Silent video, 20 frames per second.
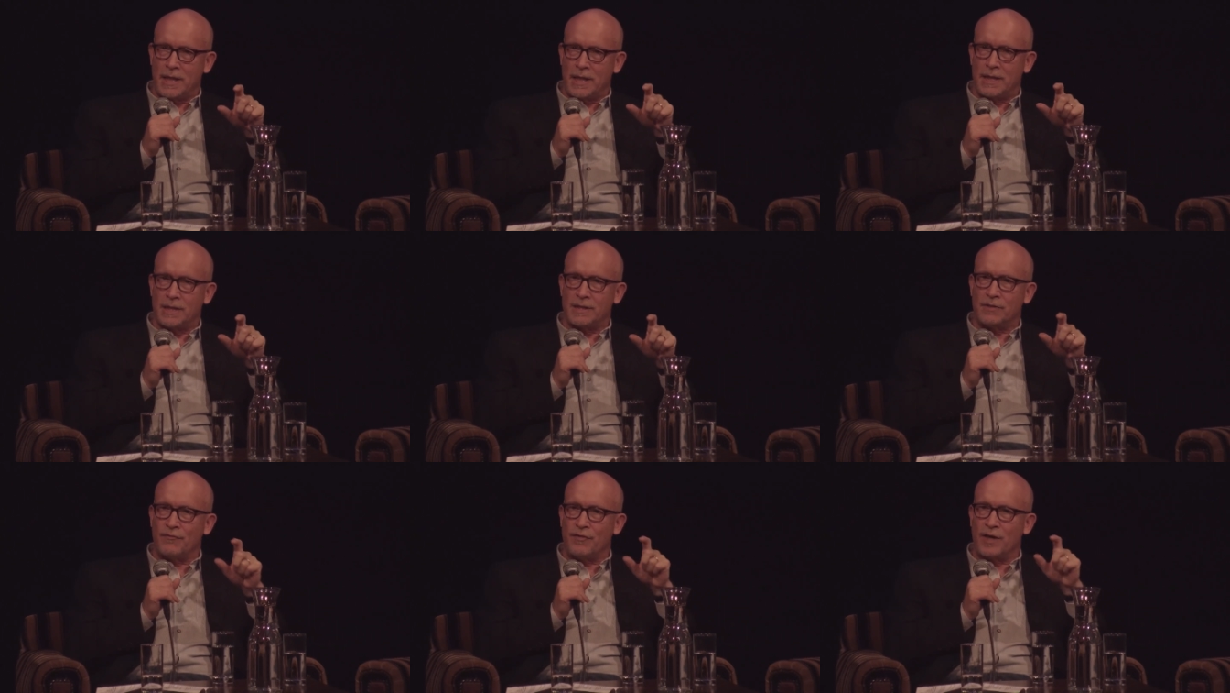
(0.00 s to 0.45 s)

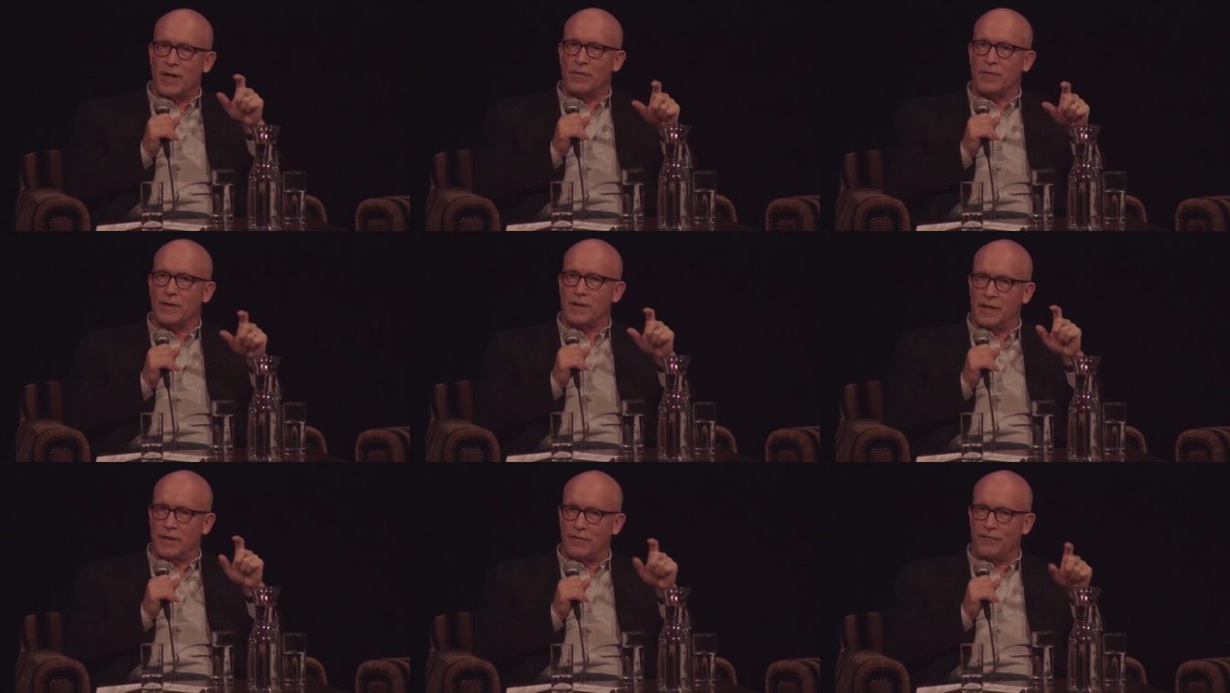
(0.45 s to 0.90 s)
is
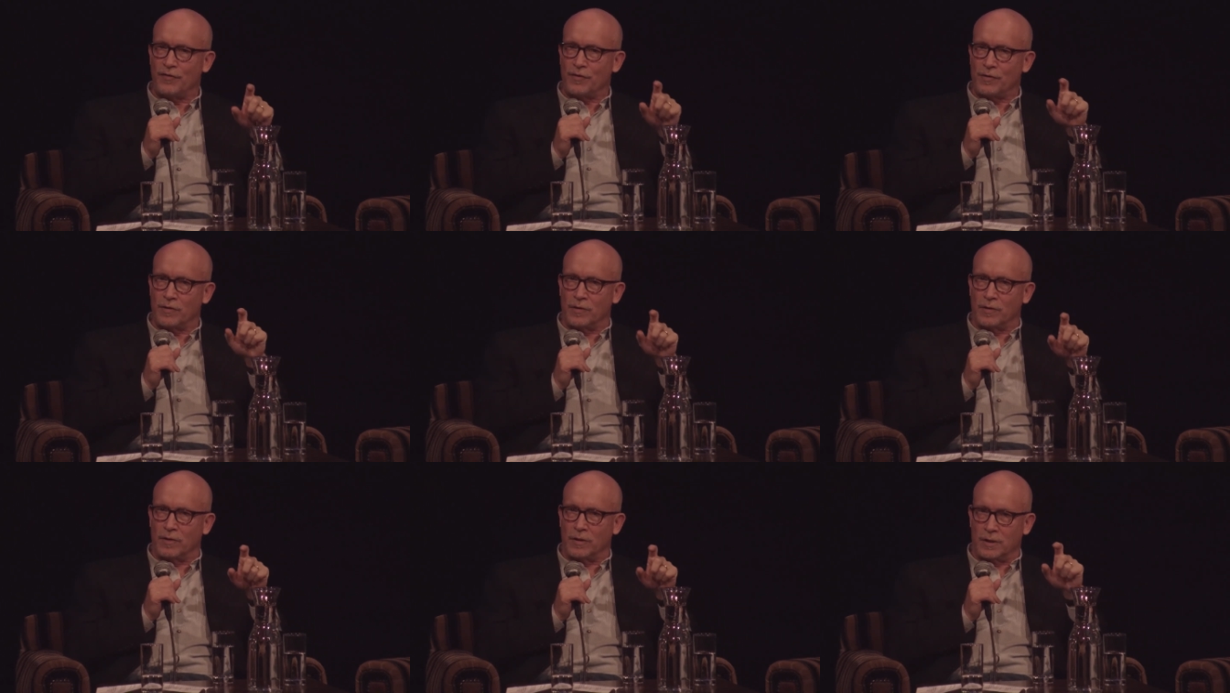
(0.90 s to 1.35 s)
very
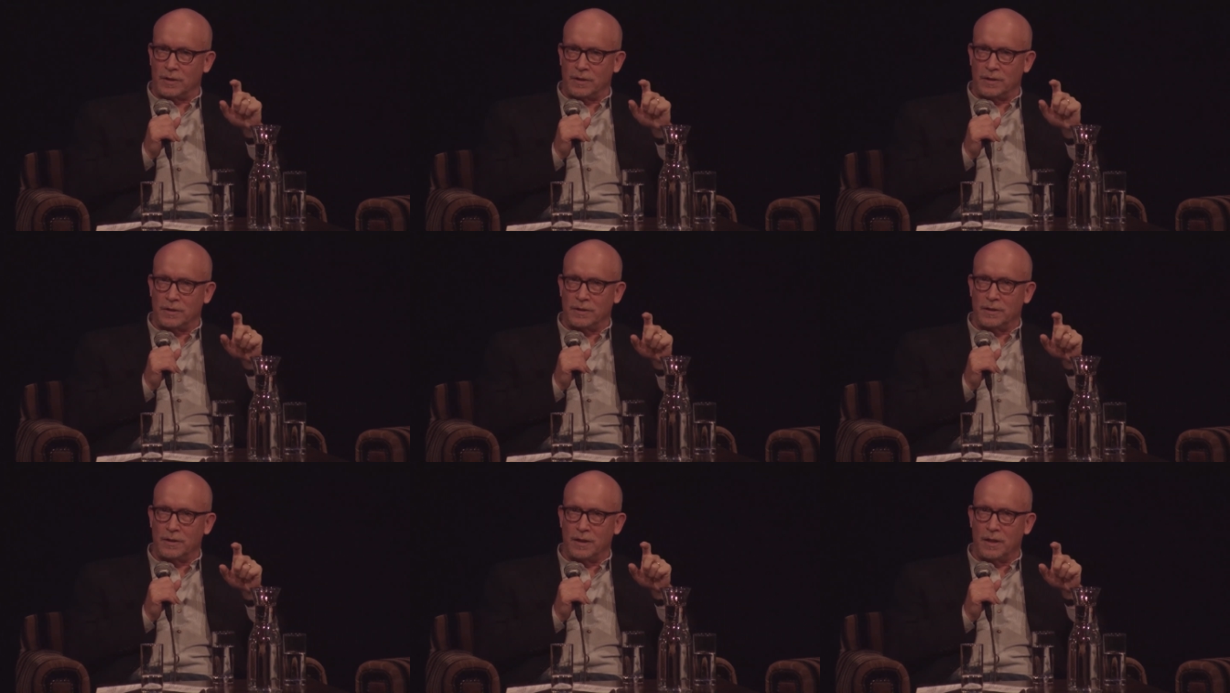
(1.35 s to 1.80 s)
difficult
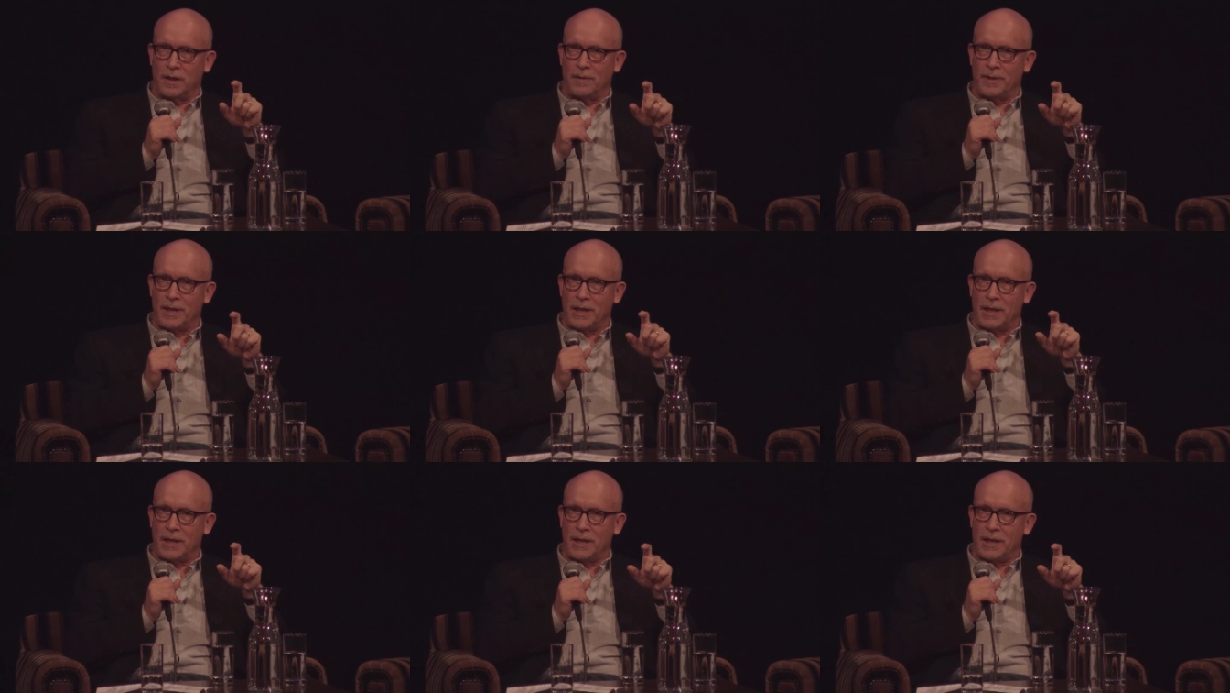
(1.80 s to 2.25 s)
i
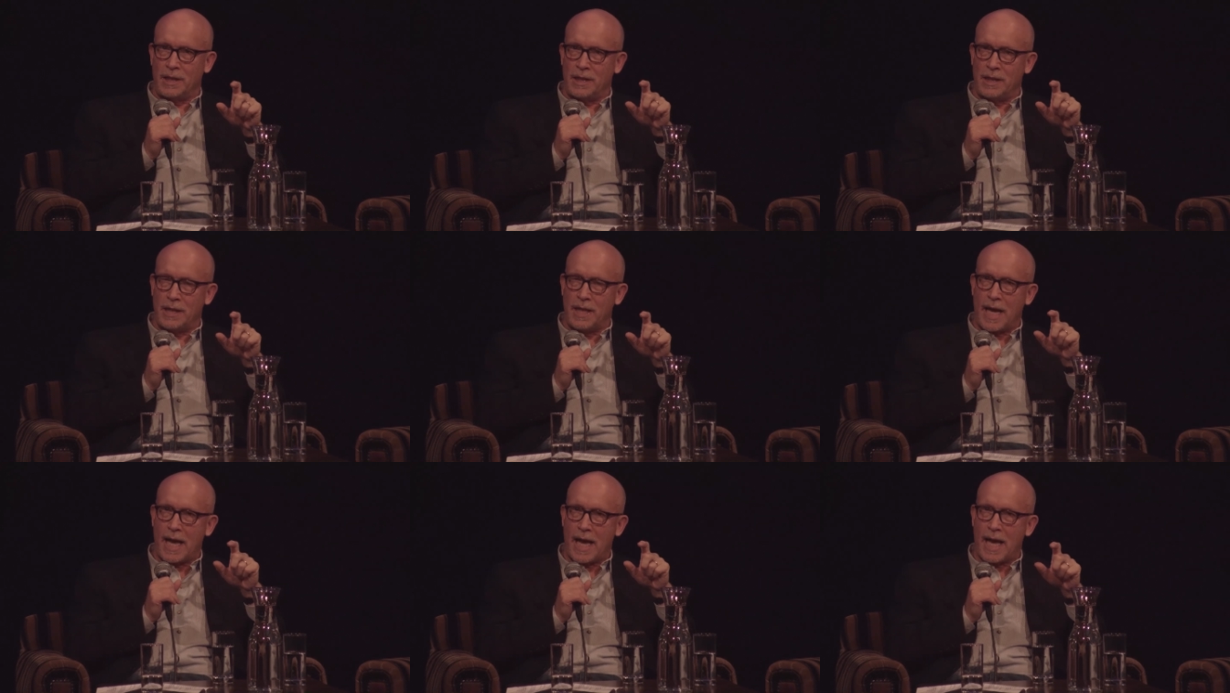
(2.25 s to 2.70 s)
mean
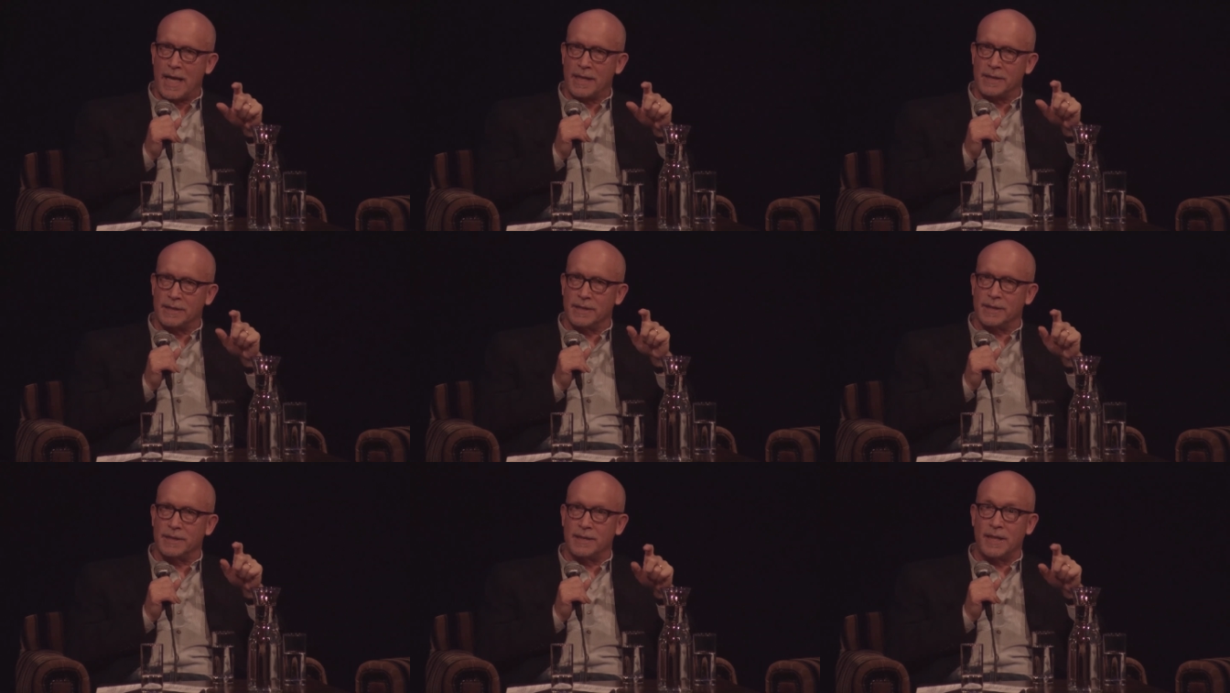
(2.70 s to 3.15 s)
he
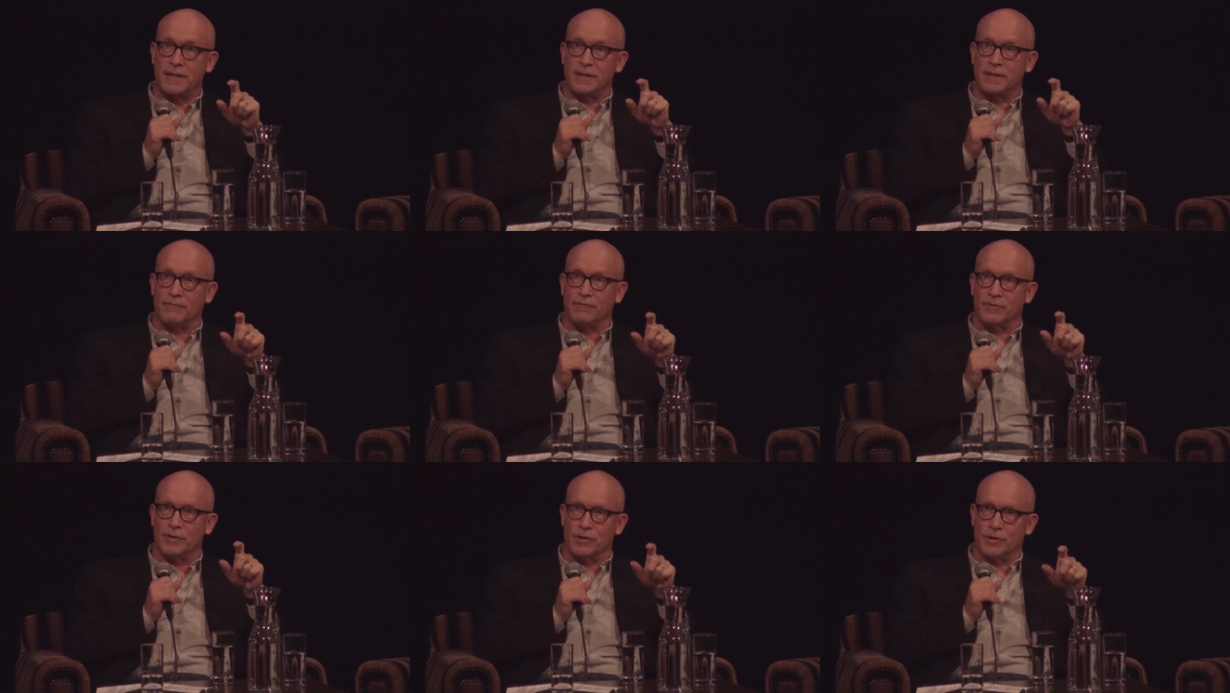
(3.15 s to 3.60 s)
has a sense
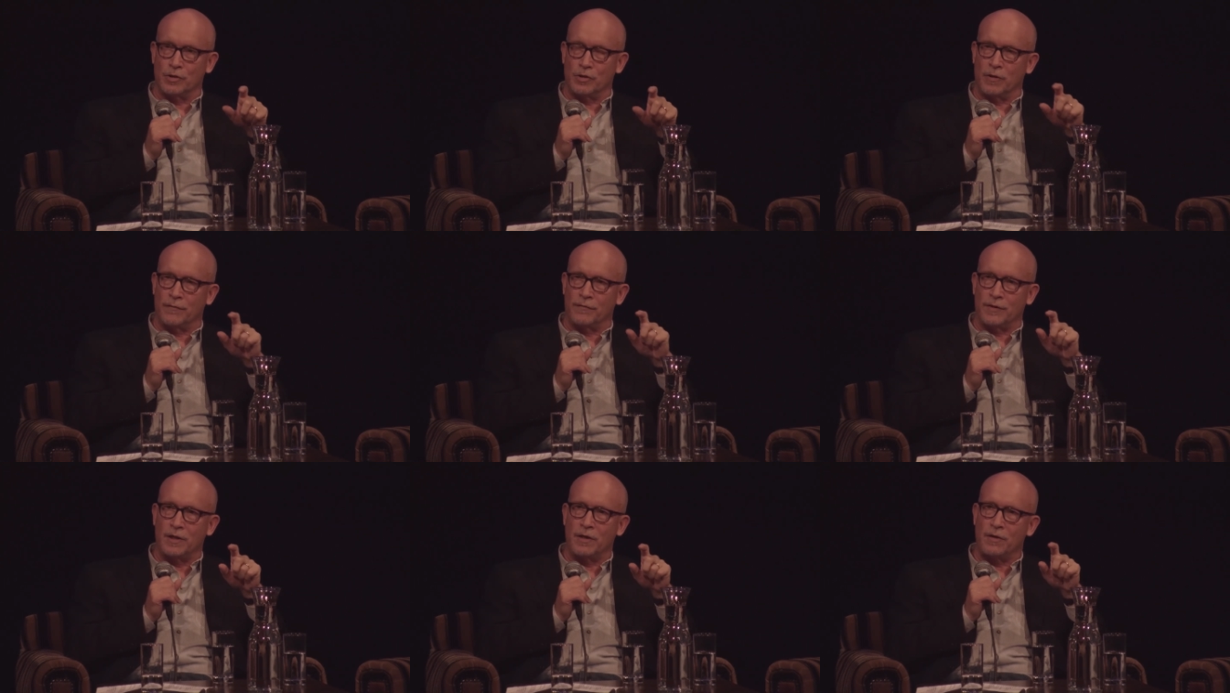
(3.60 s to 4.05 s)
of
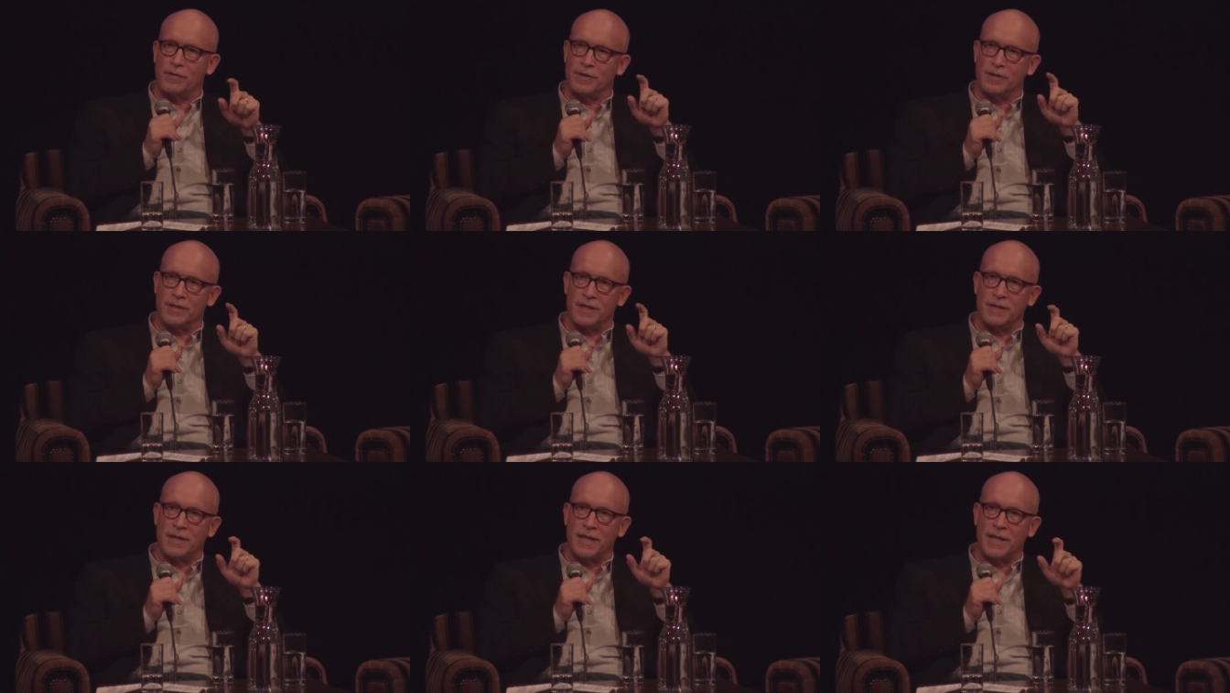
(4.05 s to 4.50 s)
reserve you know
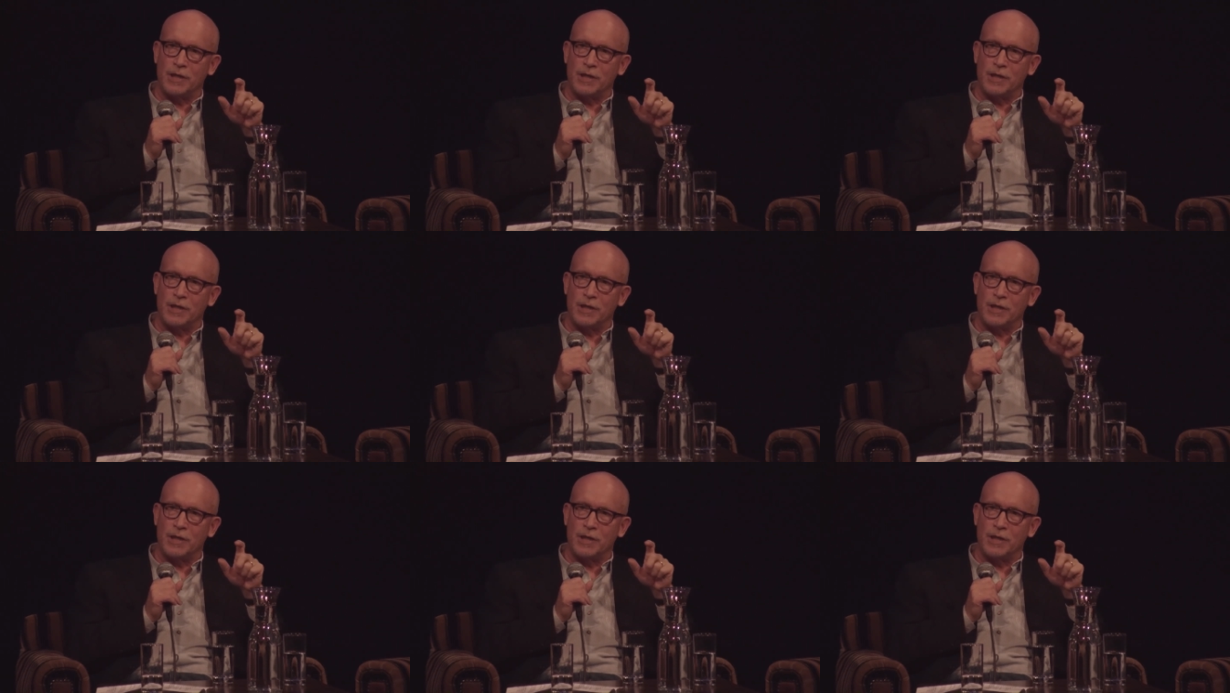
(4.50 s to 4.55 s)
there's an